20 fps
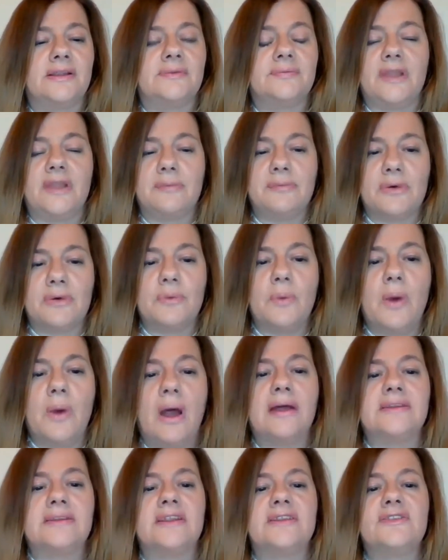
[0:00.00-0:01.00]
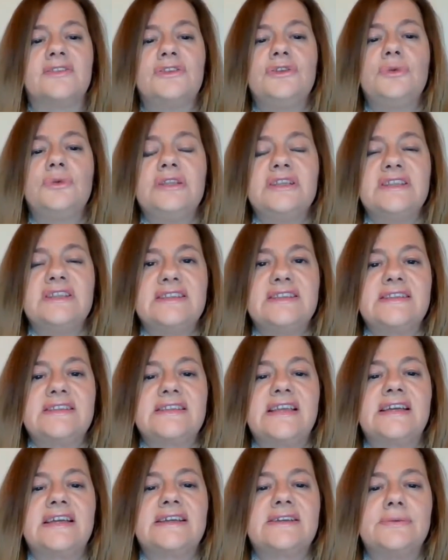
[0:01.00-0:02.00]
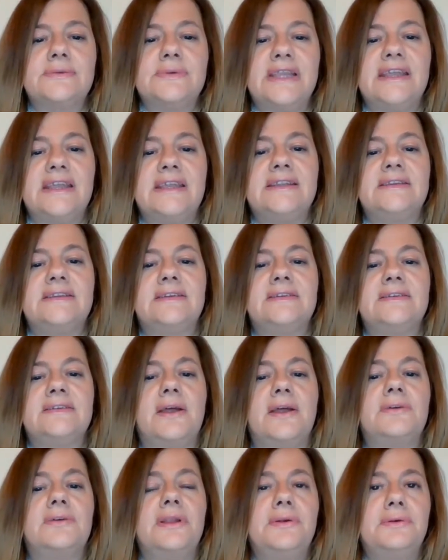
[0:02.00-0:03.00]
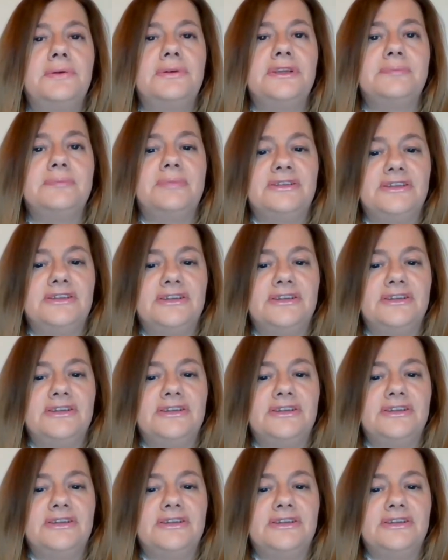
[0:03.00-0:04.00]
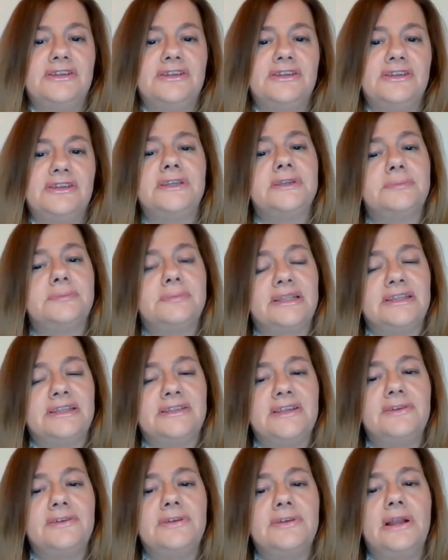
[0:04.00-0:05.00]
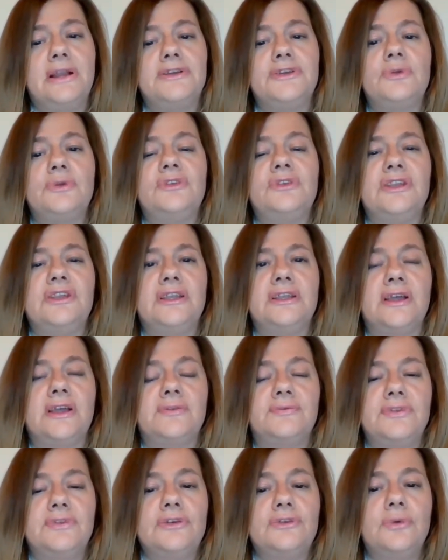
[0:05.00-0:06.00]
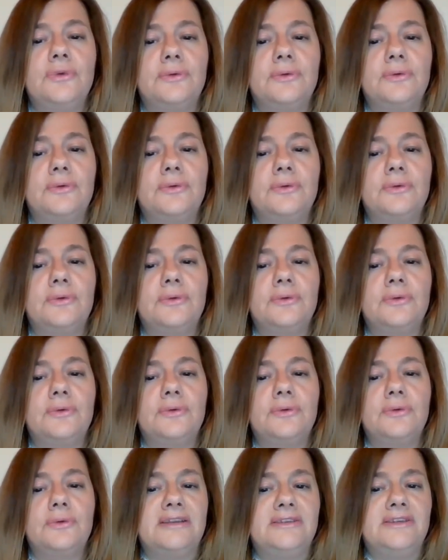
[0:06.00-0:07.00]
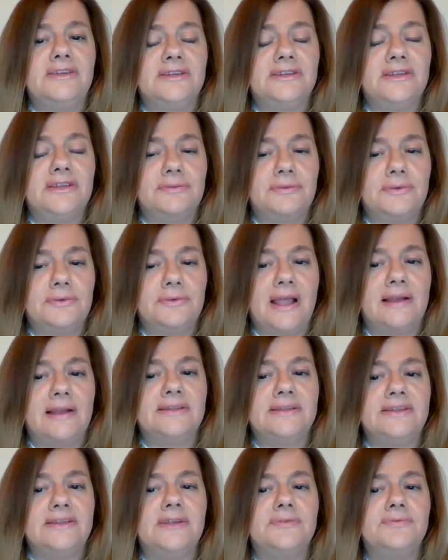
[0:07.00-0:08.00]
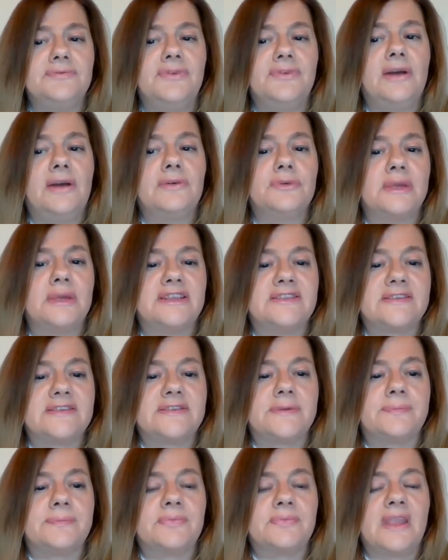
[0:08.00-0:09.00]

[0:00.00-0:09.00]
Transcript: number one, students can create their learning material using virtual reality and augmented reality environments.